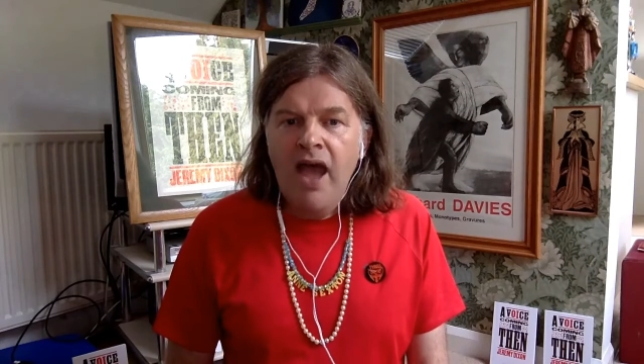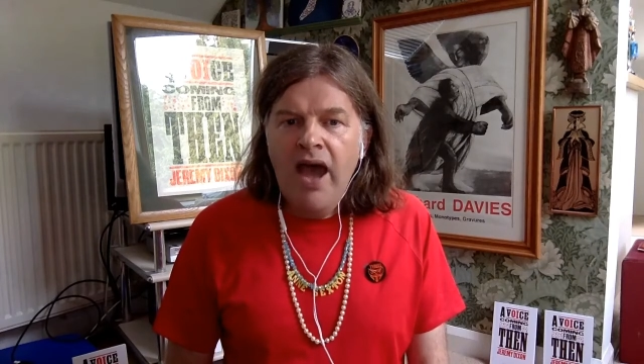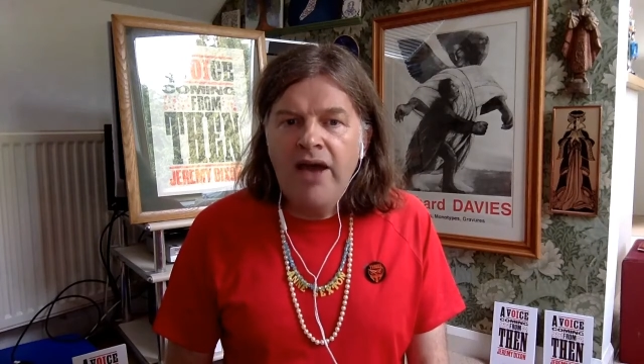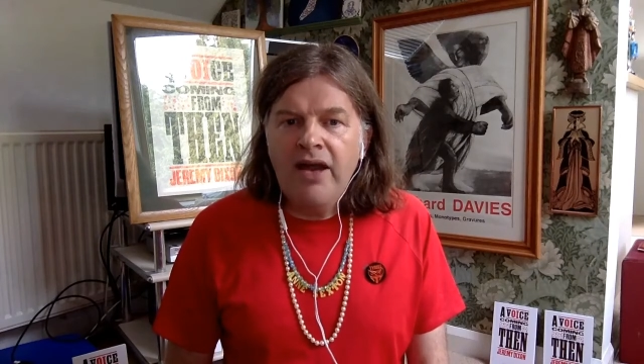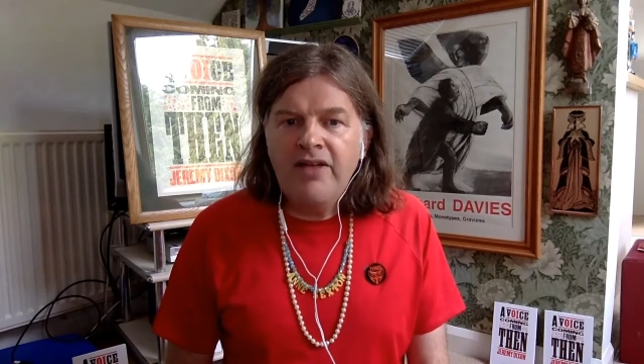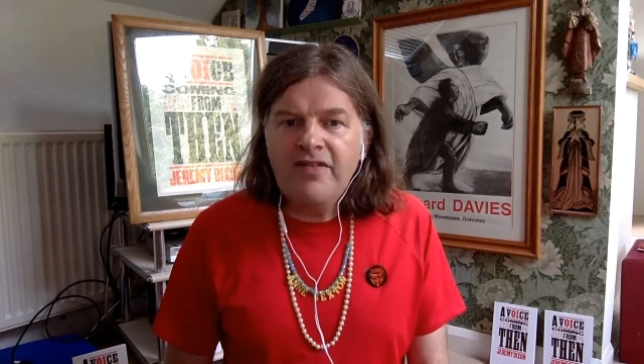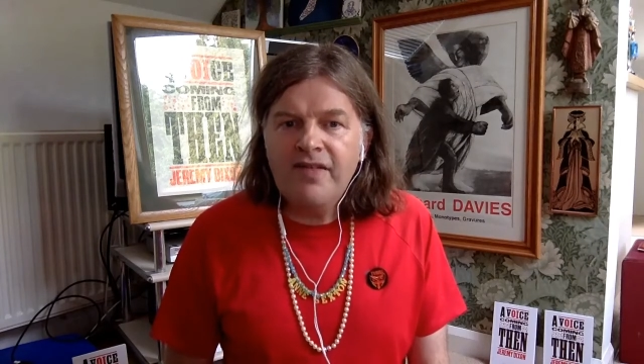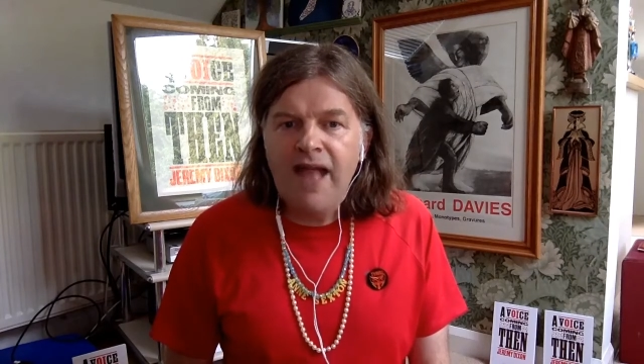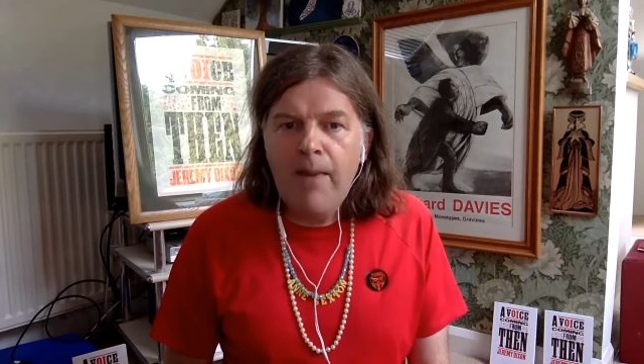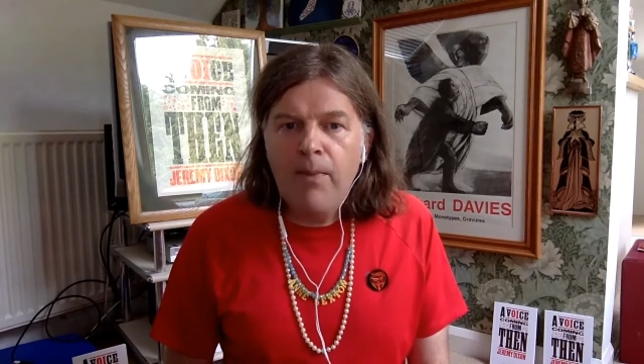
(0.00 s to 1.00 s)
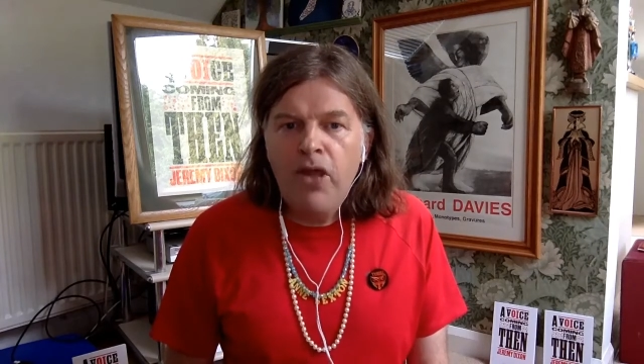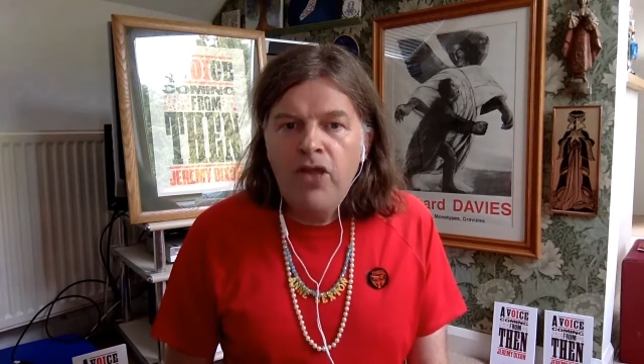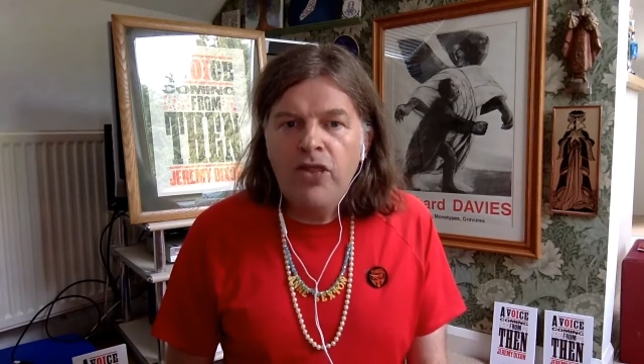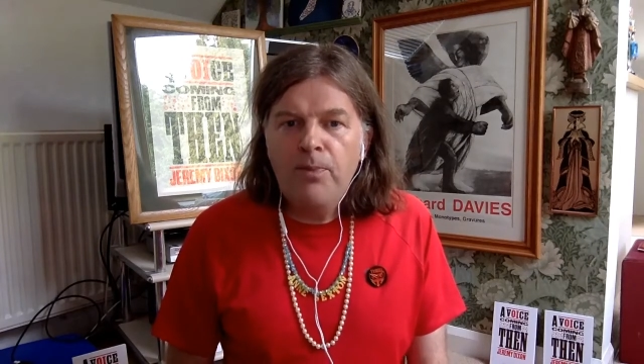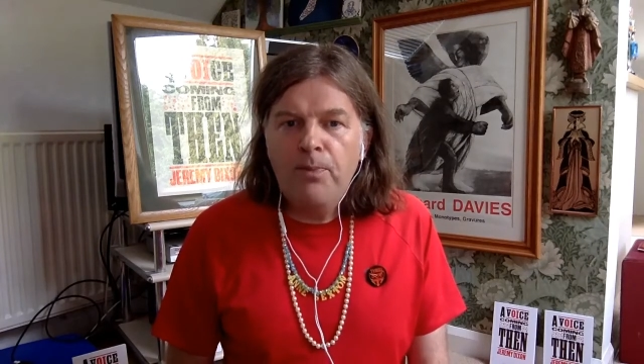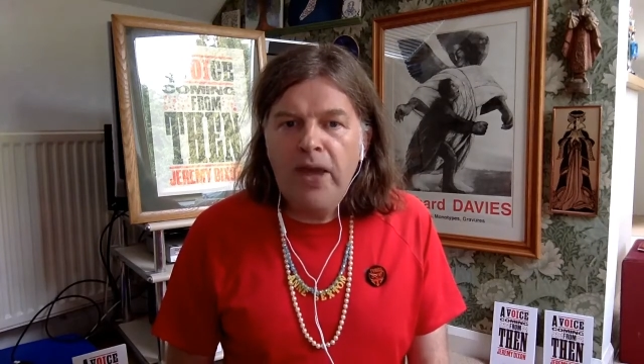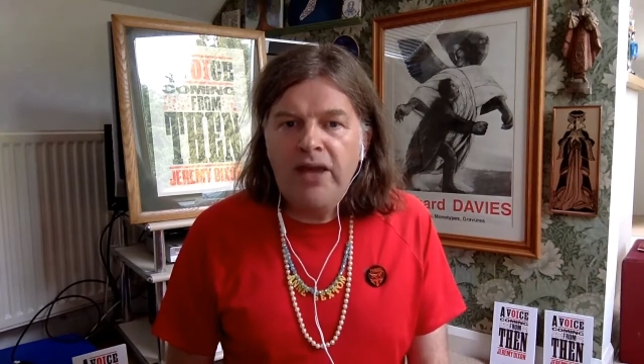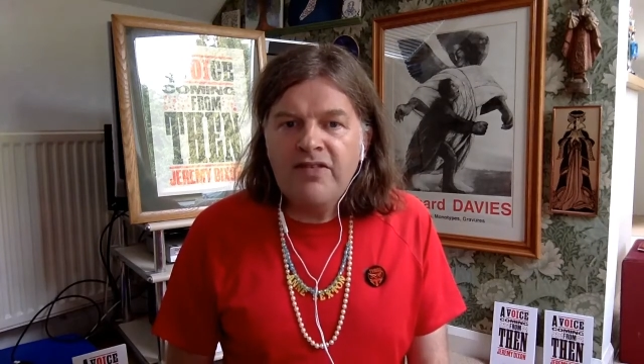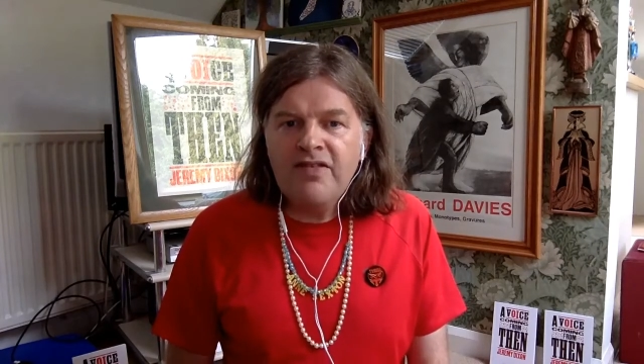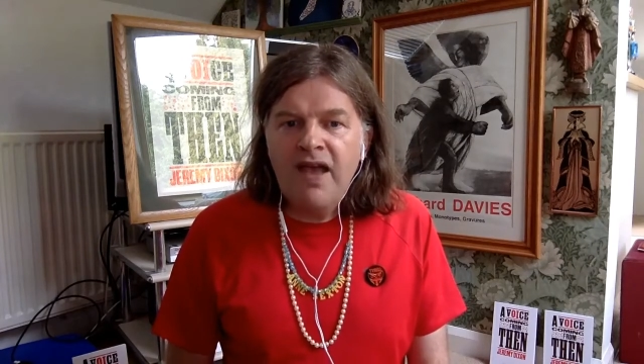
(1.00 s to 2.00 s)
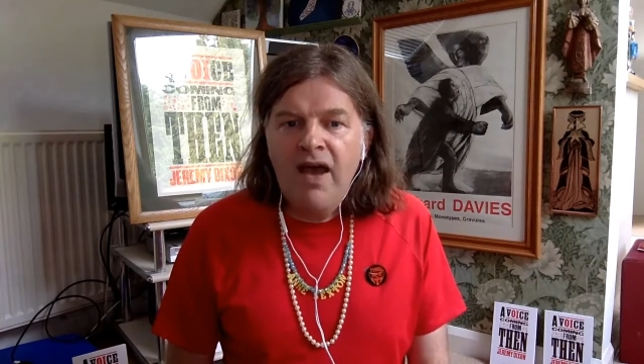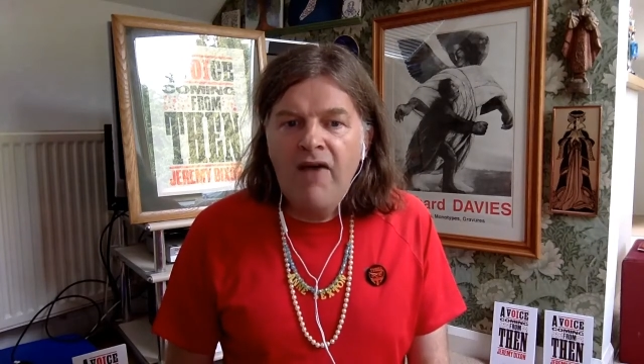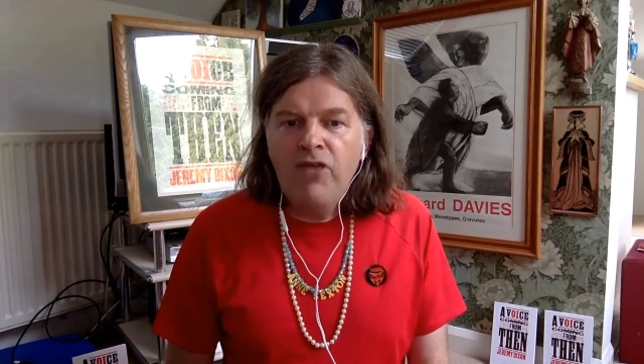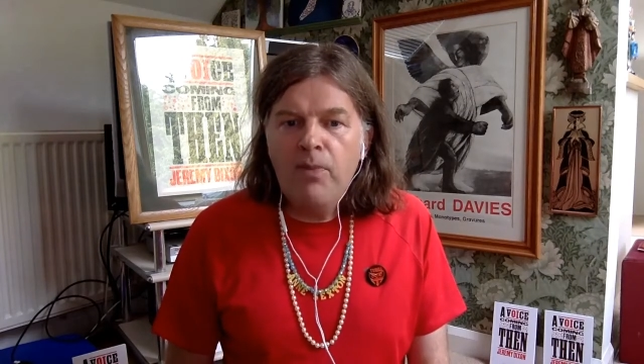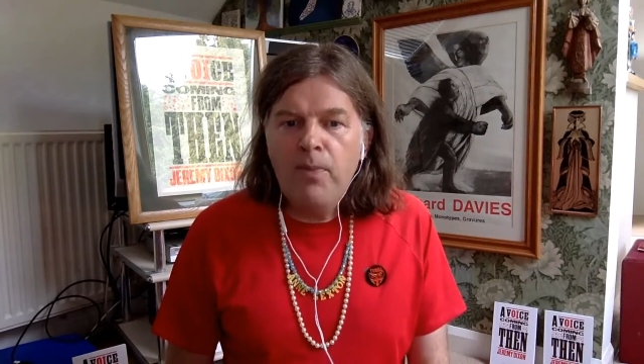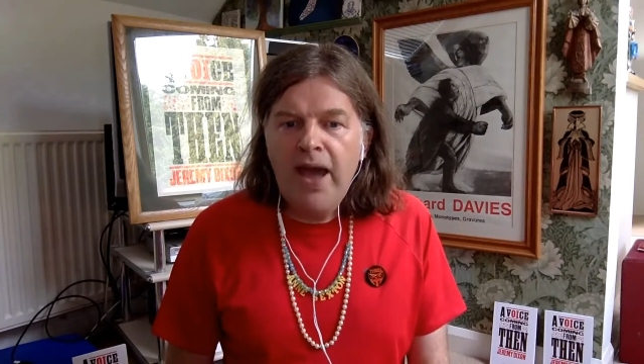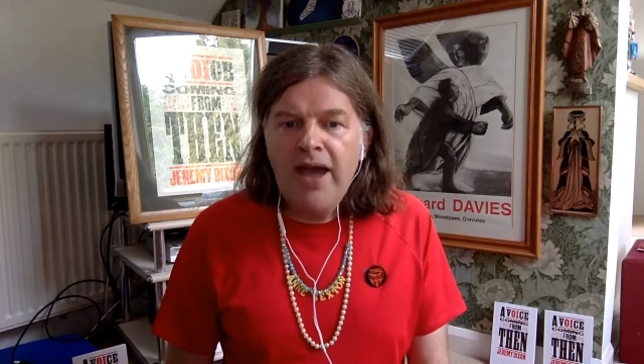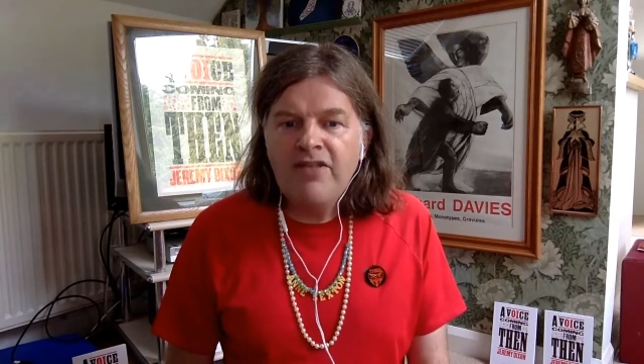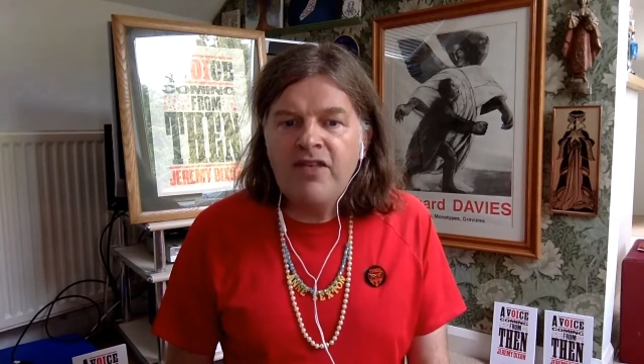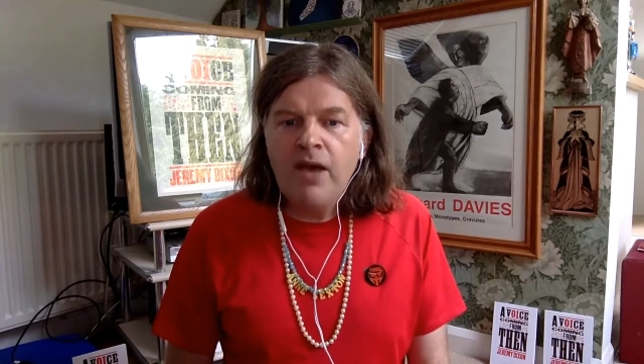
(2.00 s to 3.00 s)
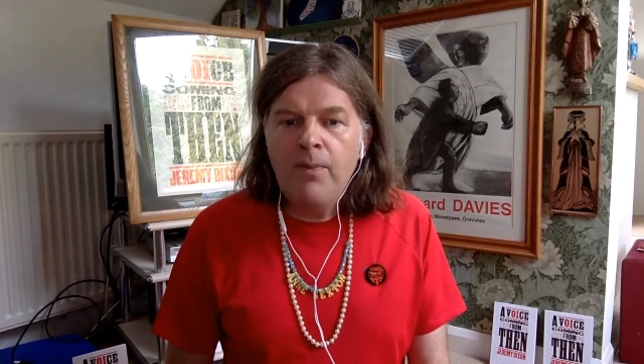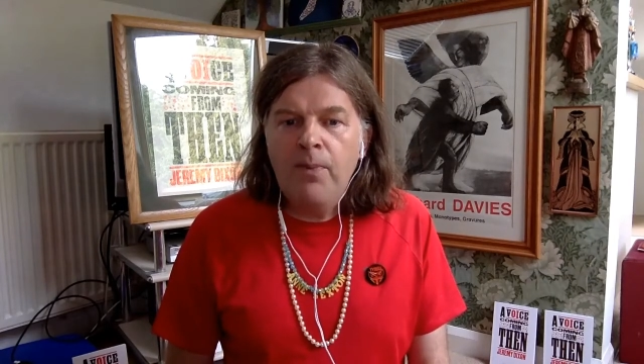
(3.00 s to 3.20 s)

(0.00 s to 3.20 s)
And I slap the base of the man's